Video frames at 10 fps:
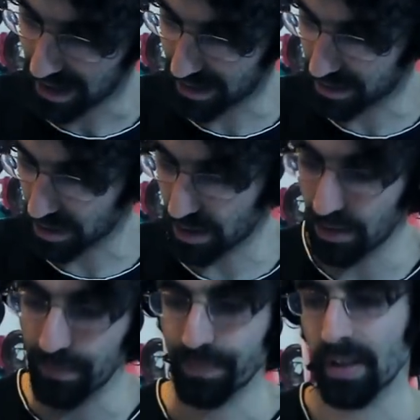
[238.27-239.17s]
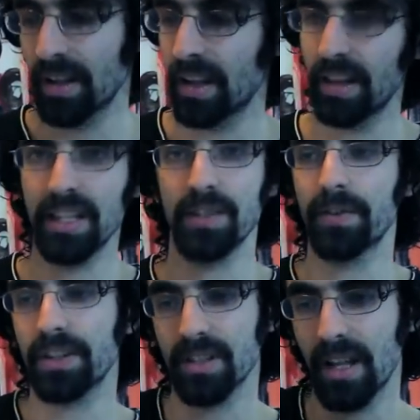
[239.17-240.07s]
And so this
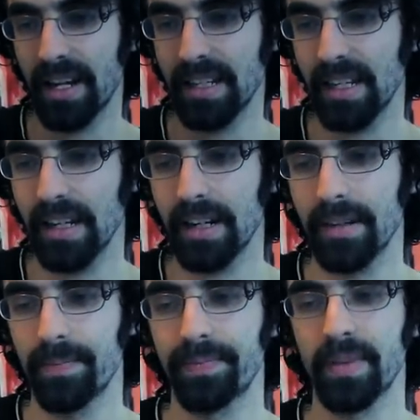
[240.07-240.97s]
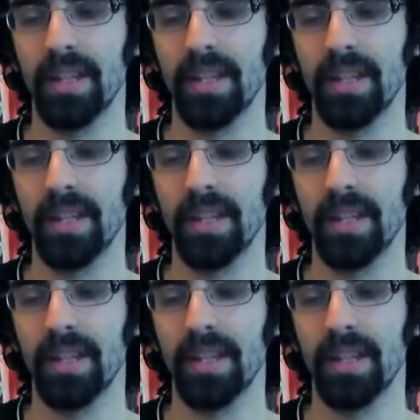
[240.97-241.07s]
first line here,